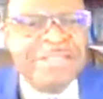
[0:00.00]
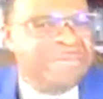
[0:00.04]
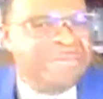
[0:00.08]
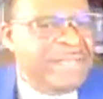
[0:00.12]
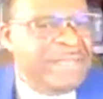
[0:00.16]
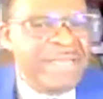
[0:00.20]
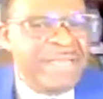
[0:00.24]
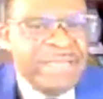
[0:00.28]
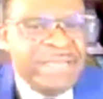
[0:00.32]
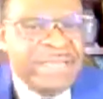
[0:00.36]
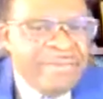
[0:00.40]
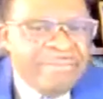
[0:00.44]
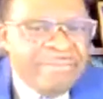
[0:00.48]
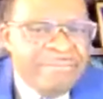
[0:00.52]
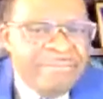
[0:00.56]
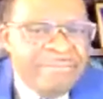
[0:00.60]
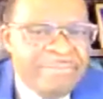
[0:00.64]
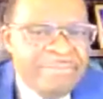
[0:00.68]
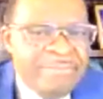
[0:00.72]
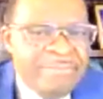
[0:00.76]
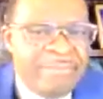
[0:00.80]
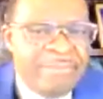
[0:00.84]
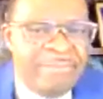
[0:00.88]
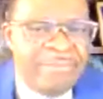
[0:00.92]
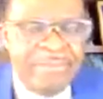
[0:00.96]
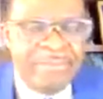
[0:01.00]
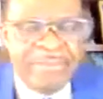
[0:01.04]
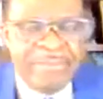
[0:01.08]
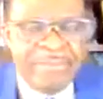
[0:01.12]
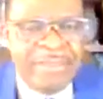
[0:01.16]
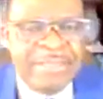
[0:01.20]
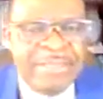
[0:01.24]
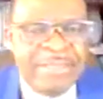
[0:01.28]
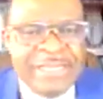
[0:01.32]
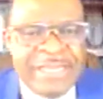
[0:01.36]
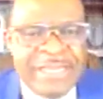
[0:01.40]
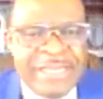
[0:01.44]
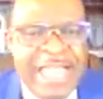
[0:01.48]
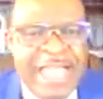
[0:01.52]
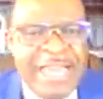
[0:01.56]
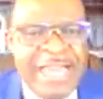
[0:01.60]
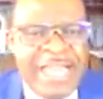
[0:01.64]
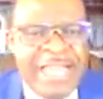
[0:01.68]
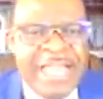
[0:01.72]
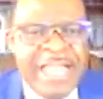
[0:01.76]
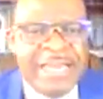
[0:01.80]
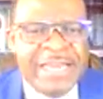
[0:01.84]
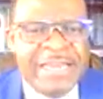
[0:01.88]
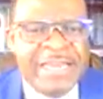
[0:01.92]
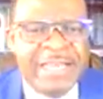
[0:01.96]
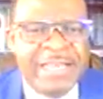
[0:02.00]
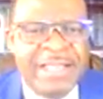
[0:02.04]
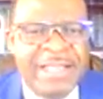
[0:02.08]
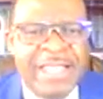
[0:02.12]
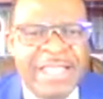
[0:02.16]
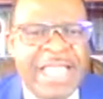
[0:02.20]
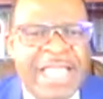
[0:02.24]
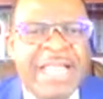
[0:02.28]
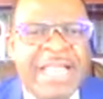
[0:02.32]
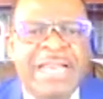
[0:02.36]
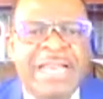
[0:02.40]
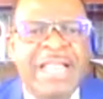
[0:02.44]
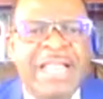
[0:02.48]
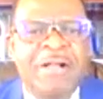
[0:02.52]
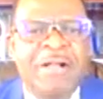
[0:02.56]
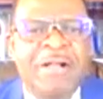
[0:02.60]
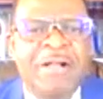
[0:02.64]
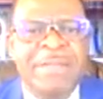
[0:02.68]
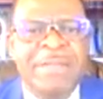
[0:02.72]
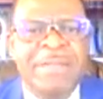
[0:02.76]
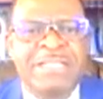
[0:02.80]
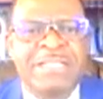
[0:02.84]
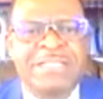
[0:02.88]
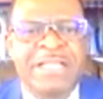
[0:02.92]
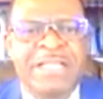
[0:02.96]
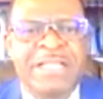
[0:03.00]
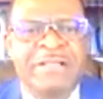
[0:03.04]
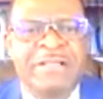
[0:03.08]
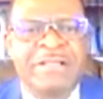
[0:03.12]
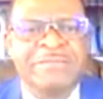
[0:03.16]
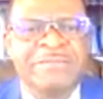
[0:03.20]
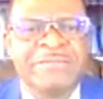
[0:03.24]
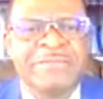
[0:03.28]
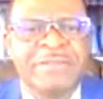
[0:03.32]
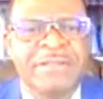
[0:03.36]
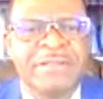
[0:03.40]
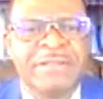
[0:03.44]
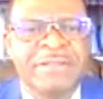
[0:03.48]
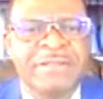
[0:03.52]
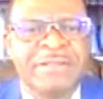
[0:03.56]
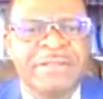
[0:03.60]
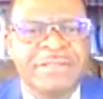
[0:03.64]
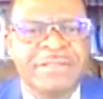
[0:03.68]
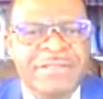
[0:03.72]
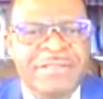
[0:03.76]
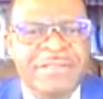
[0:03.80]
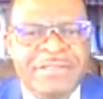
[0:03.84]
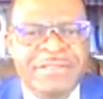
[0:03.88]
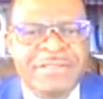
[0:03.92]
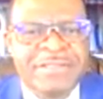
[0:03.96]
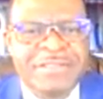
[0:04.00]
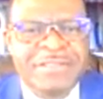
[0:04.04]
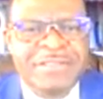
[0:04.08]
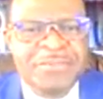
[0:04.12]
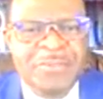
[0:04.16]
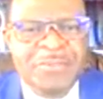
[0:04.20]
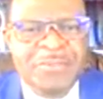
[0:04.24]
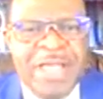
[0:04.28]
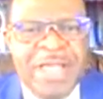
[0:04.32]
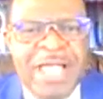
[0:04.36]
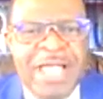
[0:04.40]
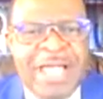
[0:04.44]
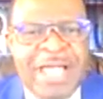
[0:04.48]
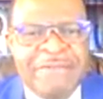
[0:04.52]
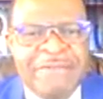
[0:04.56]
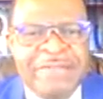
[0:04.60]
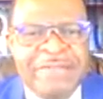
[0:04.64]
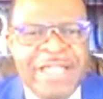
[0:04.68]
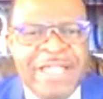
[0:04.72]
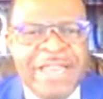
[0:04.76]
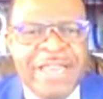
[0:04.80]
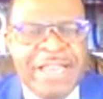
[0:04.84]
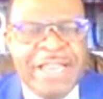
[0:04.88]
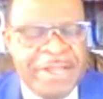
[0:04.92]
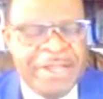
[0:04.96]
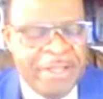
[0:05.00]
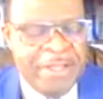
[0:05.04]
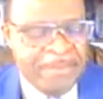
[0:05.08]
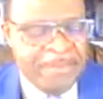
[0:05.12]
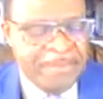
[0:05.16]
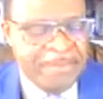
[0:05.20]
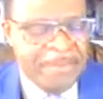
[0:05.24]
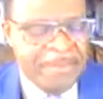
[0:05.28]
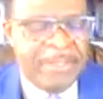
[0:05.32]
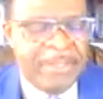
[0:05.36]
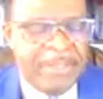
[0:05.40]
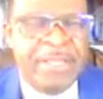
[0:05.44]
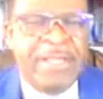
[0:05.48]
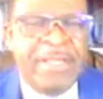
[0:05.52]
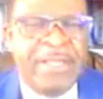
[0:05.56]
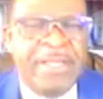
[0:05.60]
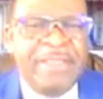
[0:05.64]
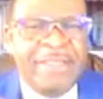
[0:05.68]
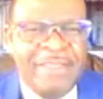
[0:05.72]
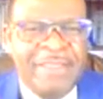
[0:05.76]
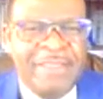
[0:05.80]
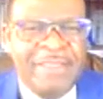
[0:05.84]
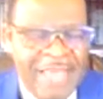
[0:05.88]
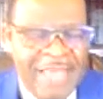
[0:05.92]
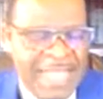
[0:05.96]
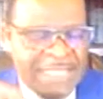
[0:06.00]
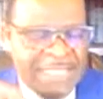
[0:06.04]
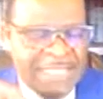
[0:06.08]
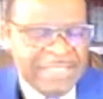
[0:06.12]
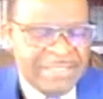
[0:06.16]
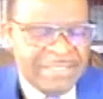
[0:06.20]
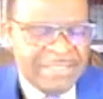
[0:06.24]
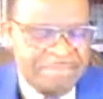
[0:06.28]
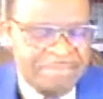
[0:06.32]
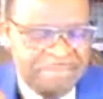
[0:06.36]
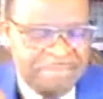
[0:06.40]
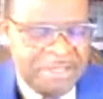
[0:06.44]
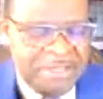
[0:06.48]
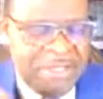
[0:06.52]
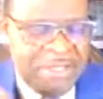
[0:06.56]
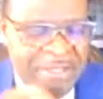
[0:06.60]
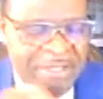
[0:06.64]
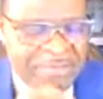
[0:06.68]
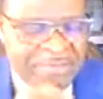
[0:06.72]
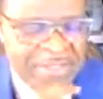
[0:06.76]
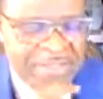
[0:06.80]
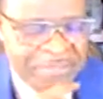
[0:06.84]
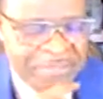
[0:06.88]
meaning it's a dead end, can't help myself. This is where I have ended up. That becomes a